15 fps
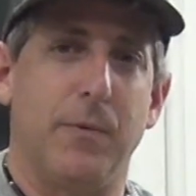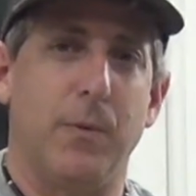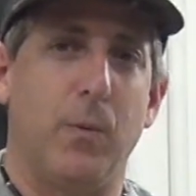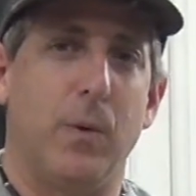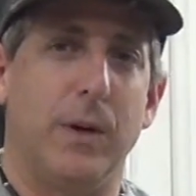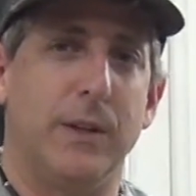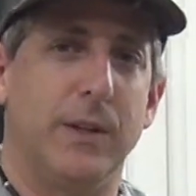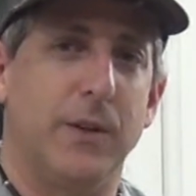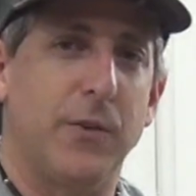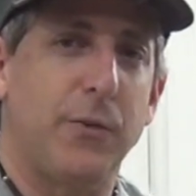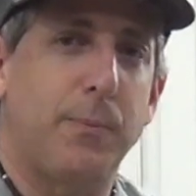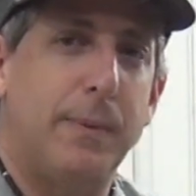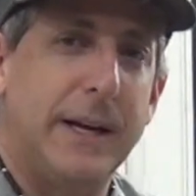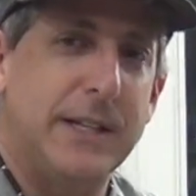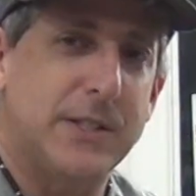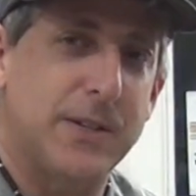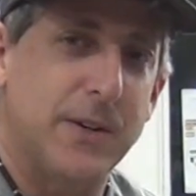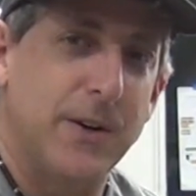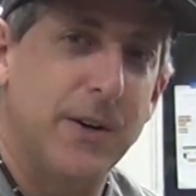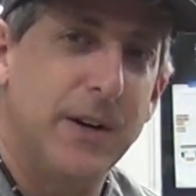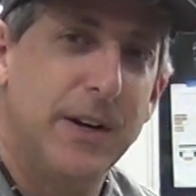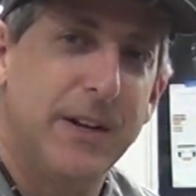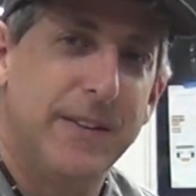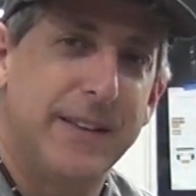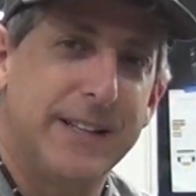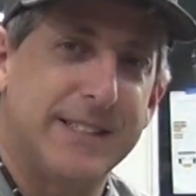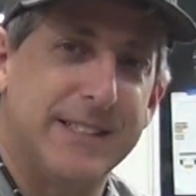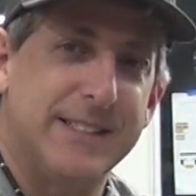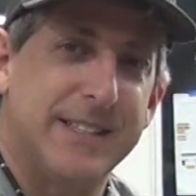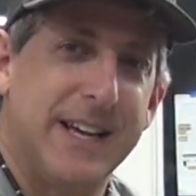one little spacer
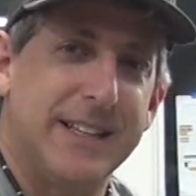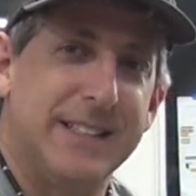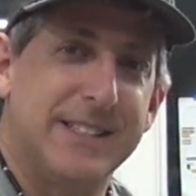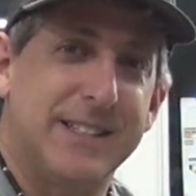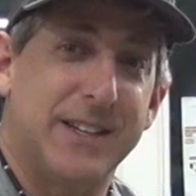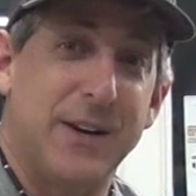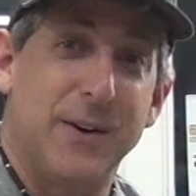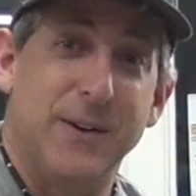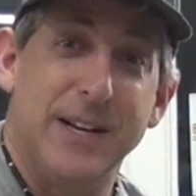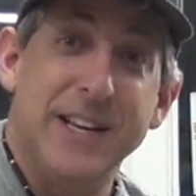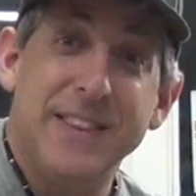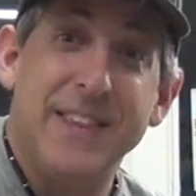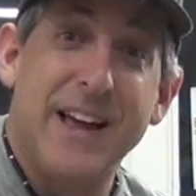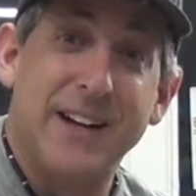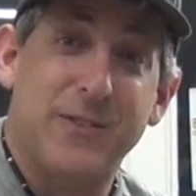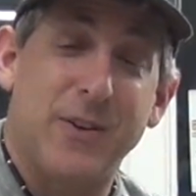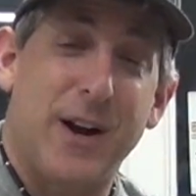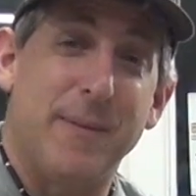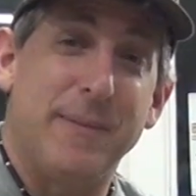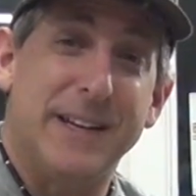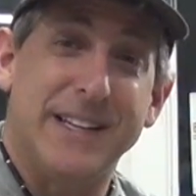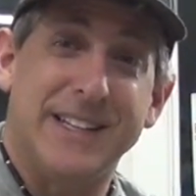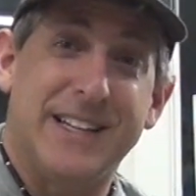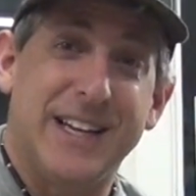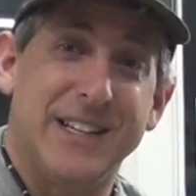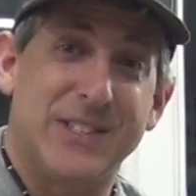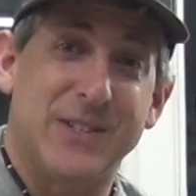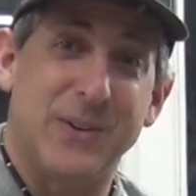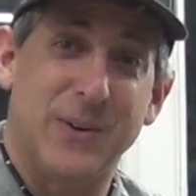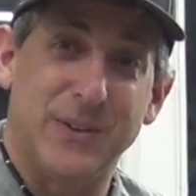that's intended to go in that grommet in
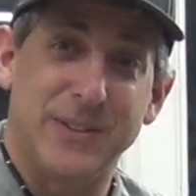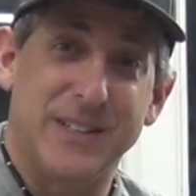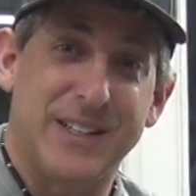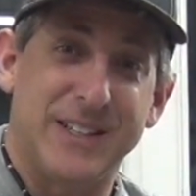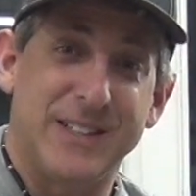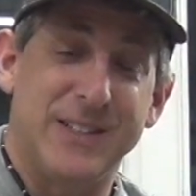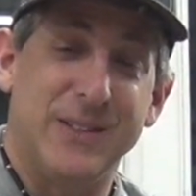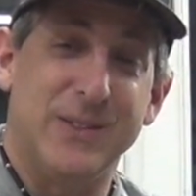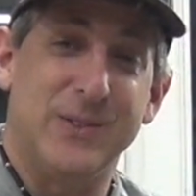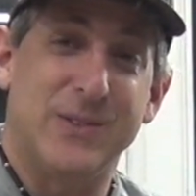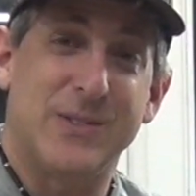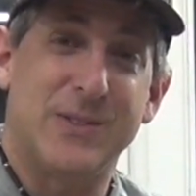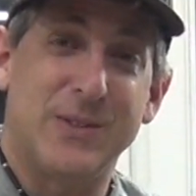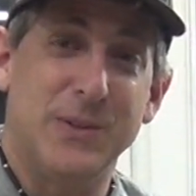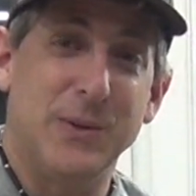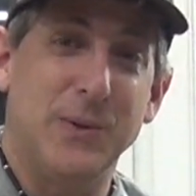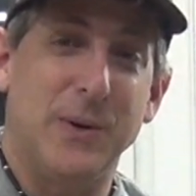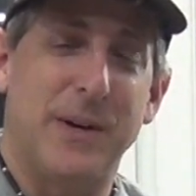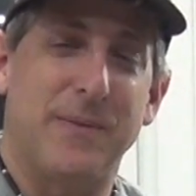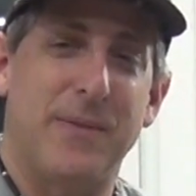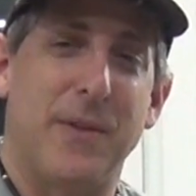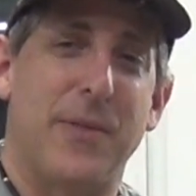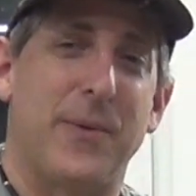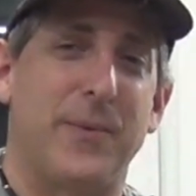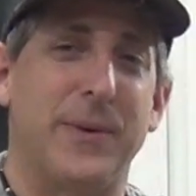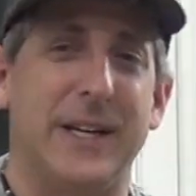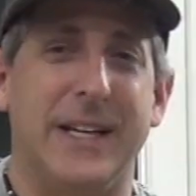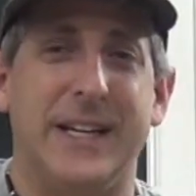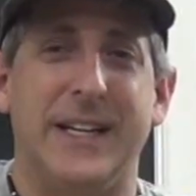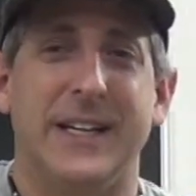case you're only going to use 2 of the
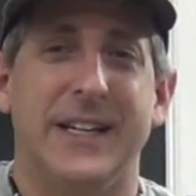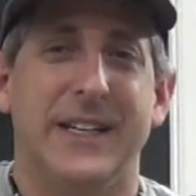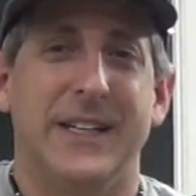3